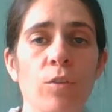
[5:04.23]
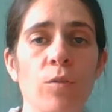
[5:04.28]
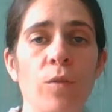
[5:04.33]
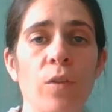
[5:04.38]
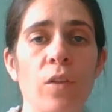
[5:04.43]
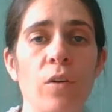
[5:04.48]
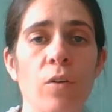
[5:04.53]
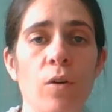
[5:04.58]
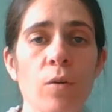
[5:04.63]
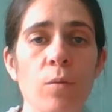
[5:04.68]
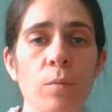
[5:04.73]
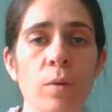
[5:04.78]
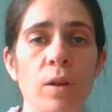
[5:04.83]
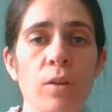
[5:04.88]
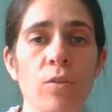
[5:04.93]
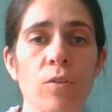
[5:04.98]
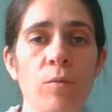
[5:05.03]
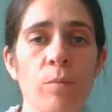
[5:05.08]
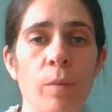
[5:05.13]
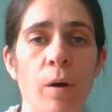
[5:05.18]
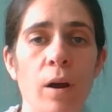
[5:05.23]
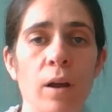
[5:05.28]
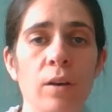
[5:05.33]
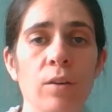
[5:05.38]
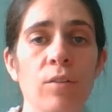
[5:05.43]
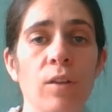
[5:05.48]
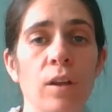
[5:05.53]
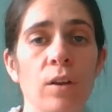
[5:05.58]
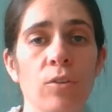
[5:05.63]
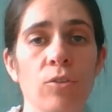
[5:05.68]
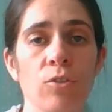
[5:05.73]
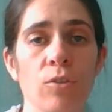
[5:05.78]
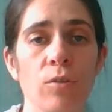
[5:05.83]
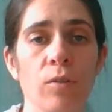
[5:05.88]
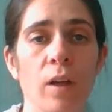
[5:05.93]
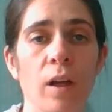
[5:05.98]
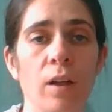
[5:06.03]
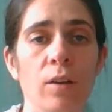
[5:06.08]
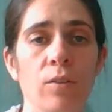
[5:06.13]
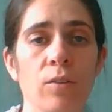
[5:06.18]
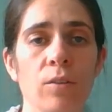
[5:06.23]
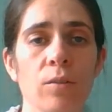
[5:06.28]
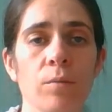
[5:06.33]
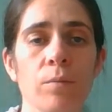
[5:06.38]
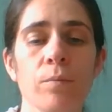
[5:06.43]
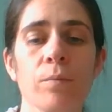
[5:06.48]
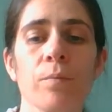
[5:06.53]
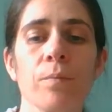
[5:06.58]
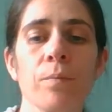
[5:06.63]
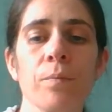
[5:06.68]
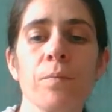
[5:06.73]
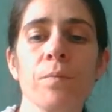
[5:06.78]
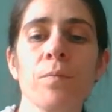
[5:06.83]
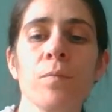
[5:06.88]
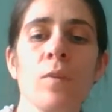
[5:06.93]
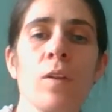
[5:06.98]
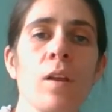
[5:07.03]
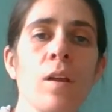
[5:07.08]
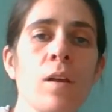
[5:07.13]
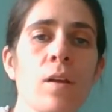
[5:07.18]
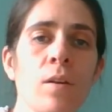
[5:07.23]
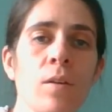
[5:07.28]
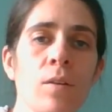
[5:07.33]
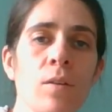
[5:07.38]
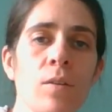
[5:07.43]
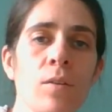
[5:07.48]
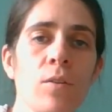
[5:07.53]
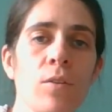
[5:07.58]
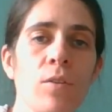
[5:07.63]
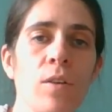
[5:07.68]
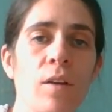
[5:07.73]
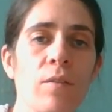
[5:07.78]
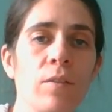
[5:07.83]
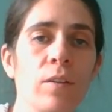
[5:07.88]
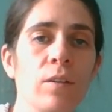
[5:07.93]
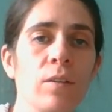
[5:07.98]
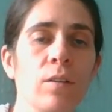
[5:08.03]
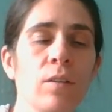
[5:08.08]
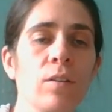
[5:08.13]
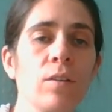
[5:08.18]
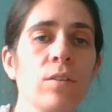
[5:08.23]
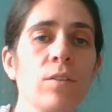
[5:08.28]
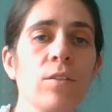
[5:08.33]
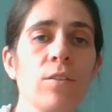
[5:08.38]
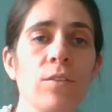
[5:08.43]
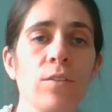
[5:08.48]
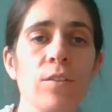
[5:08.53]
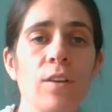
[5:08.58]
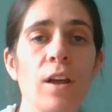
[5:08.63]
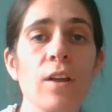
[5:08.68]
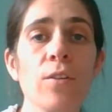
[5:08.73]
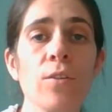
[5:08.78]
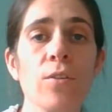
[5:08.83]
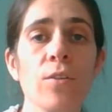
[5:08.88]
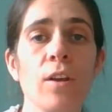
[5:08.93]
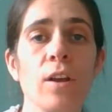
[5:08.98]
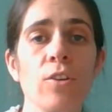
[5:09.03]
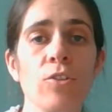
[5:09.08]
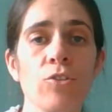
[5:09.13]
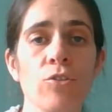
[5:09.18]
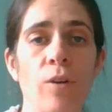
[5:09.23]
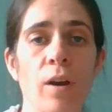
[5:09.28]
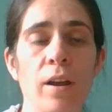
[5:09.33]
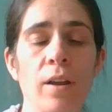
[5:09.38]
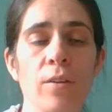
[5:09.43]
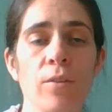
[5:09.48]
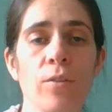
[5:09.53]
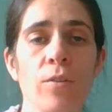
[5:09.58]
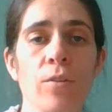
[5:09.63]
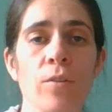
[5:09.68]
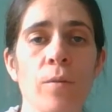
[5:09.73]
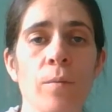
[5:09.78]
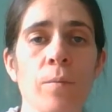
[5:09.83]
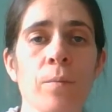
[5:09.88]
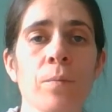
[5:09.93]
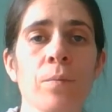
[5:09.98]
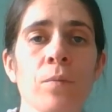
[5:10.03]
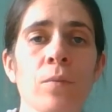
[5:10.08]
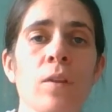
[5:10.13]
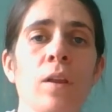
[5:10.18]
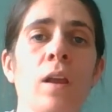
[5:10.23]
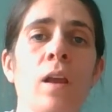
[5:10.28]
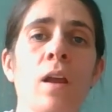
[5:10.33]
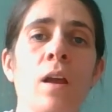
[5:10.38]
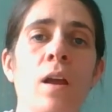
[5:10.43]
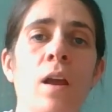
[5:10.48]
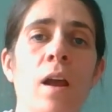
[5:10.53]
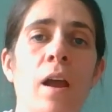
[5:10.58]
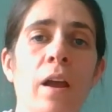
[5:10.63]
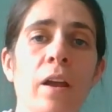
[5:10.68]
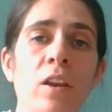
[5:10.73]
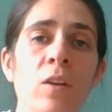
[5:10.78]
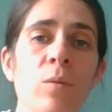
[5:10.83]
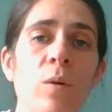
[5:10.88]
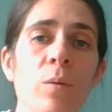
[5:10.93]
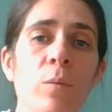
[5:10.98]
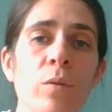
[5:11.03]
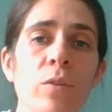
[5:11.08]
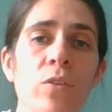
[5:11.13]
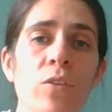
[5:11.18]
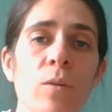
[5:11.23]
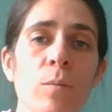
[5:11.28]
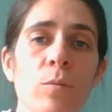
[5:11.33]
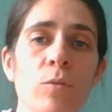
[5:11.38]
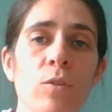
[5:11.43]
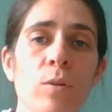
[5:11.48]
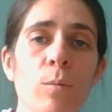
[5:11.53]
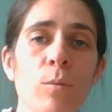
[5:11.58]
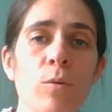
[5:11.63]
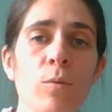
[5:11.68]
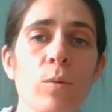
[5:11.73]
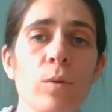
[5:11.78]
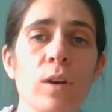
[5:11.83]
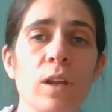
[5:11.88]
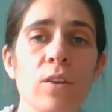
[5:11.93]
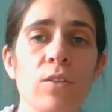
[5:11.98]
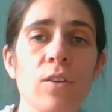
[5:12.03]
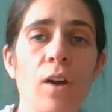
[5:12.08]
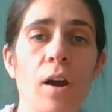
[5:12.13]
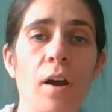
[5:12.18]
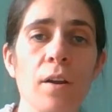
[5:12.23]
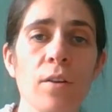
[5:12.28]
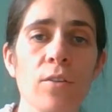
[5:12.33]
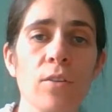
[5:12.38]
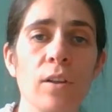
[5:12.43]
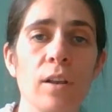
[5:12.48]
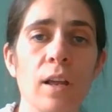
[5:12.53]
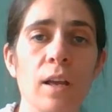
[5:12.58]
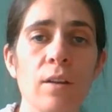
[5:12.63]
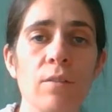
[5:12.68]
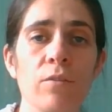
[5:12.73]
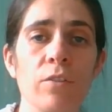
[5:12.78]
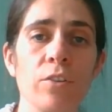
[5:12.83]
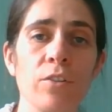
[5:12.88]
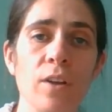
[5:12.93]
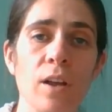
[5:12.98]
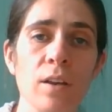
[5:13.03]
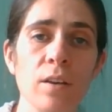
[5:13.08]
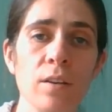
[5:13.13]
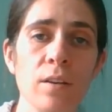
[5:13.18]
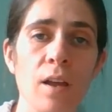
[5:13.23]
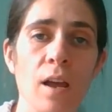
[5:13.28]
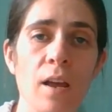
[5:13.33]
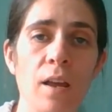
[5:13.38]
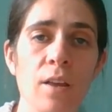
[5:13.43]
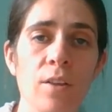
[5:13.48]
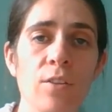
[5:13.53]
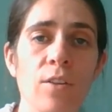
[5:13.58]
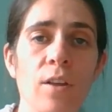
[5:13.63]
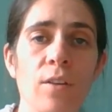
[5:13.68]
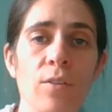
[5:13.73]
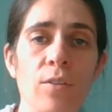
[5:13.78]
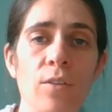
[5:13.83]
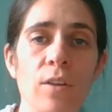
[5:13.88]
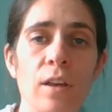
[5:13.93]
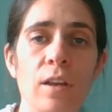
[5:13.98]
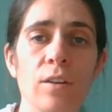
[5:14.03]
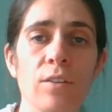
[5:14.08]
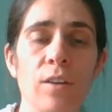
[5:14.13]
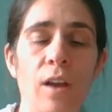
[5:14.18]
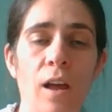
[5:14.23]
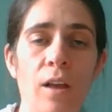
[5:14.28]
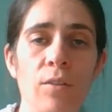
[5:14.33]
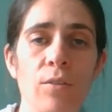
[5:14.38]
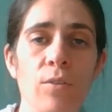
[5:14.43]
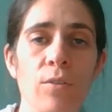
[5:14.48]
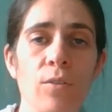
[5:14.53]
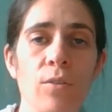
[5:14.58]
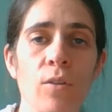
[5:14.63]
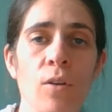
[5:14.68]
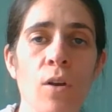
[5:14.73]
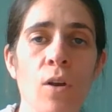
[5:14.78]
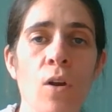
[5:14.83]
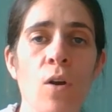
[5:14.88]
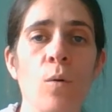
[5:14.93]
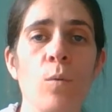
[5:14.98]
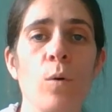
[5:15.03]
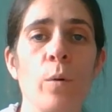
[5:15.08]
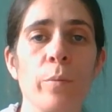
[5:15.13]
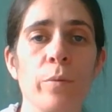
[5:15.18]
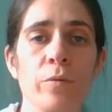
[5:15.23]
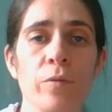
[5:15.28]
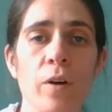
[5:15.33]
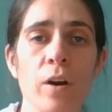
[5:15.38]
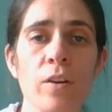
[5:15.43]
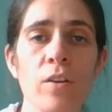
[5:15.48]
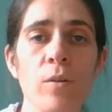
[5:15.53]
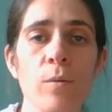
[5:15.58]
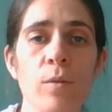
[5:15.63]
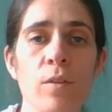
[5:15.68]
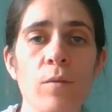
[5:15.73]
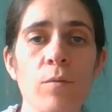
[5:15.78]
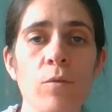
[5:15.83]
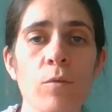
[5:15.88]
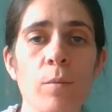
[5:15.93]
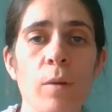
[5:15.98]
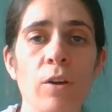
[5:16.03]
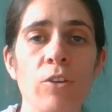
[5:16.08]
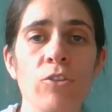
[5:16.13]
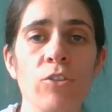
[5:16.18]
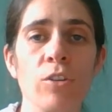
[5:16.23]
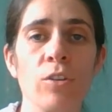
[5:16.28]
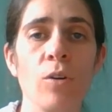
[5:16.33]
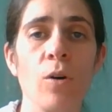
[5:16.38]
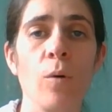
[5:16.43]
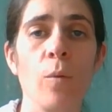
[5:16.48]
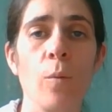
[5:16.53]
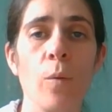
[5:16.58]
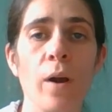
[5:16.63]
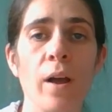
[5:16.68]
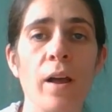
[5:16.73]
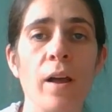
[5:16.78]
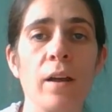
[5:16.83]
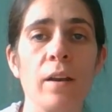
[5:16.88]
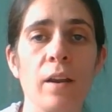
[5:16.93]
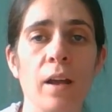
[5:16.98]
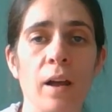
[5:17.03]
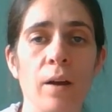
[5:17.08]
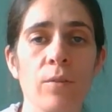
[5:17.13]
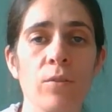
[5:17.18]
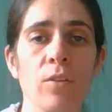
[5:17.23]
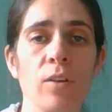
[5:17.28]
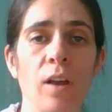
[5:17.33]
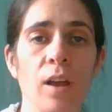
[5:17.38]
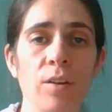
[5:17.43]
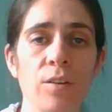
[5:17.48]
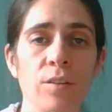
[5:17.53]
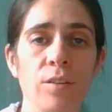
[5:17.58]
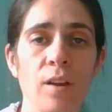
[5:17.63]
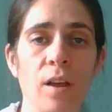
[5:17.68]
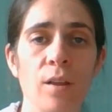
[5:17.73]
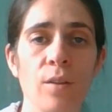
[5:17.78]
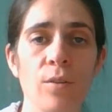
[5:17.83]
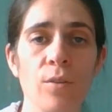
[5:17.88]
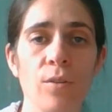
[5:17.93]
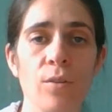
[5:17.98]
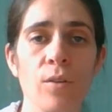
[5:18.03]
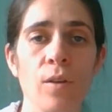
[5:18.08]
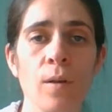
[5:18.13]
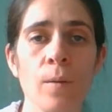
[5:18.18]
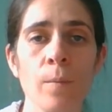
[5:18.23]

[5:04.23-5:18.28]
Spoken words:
for their own peace of mind, they can do that. 7. Test and trace. Anyone with symptoms will need to isolate for 10 days and seek a test. We'll provide you with information on where and how to get a test.